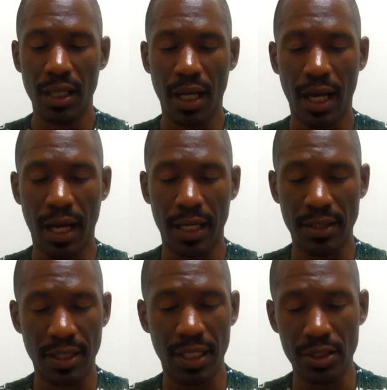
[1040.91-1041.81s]

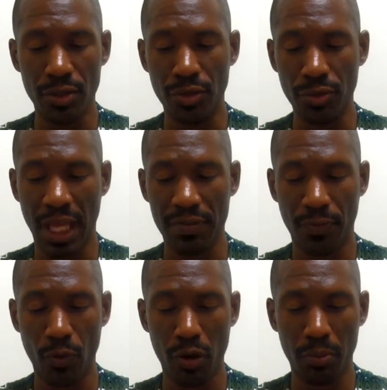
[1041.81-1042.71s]
And then you do that
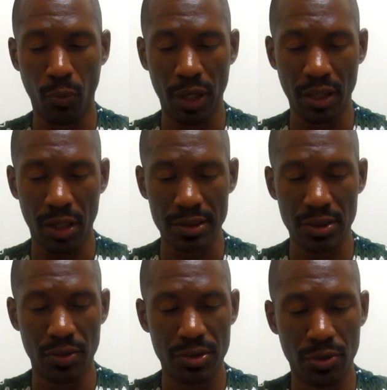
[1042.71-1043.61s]
Form 1
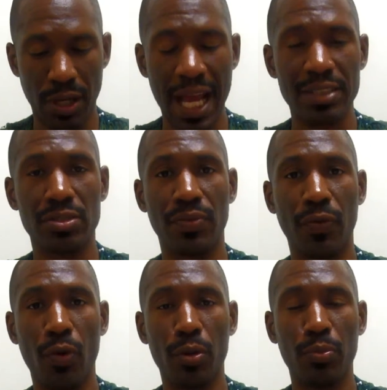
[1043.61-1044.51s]
also. So answer
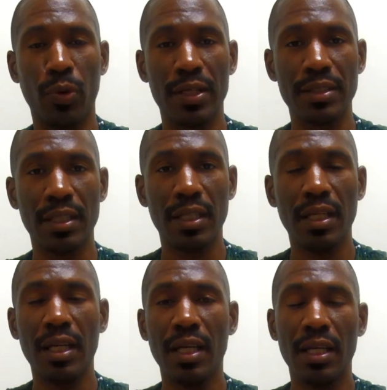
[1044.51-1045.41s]
Form 1,
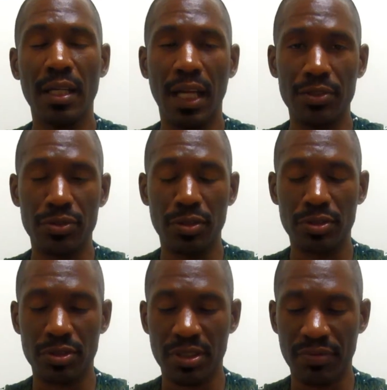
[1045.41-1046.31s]
introduce
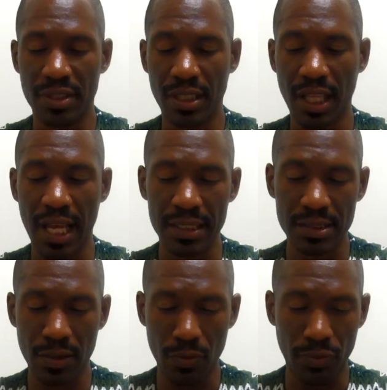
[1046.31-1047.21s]
yourself to class,
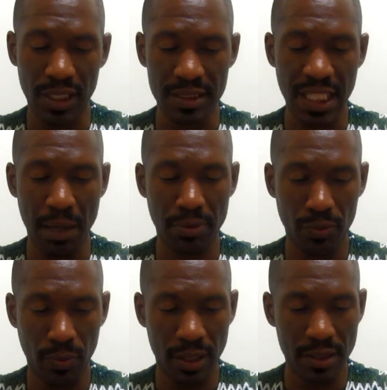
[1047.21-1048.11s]
read chapter
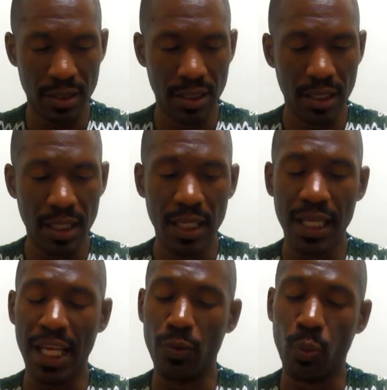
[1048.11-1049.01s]
1.
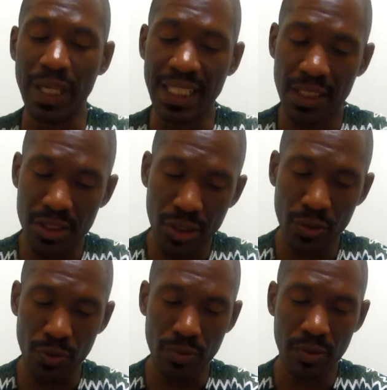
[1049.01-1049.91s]
In week
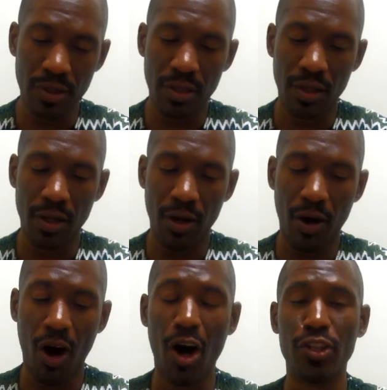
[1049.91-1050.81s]
2,
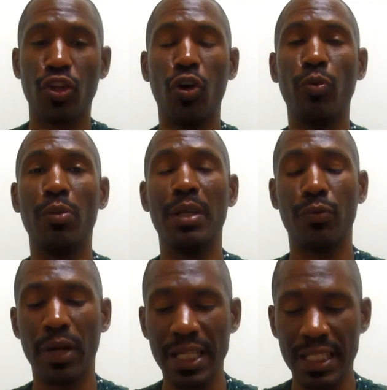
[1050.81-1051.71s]
although we'll be
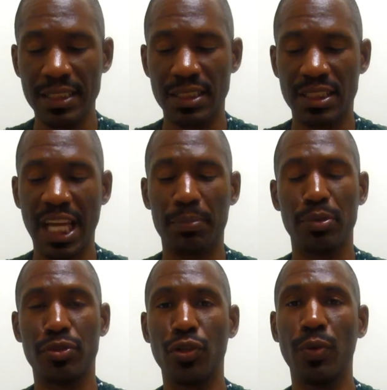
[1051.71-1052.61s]
reading
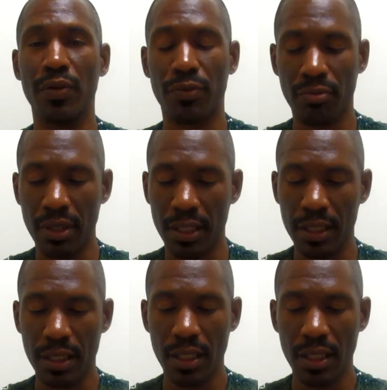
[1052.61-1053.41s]
chapter 2 and 3,